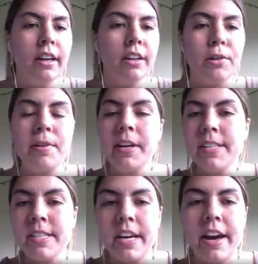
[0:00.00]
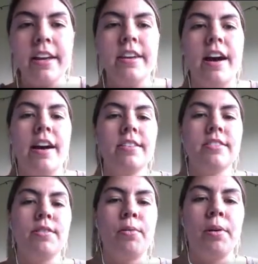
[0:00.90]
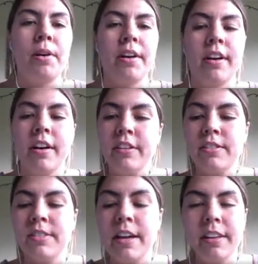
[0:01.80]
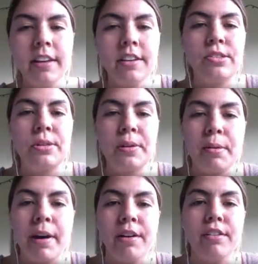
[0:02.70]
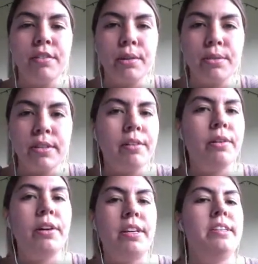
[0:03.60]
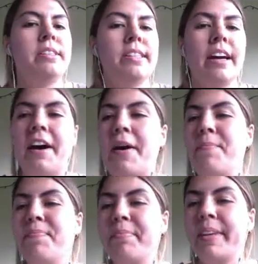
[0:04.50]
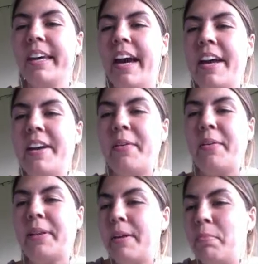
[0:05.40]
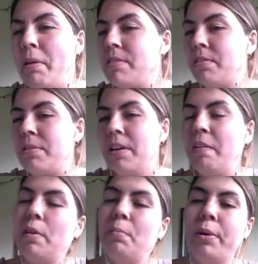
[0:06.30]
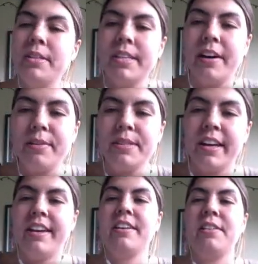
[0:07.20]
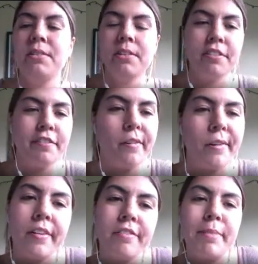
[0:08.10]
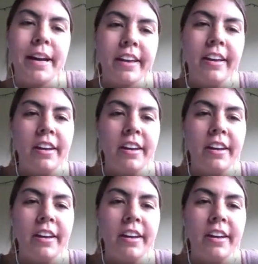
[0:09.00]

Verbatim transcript: learning to tie a knot or selling a certain amount of Girl Scout cookies. Um, I know a lot of people also think of the Boy Scouts. I included a photo of my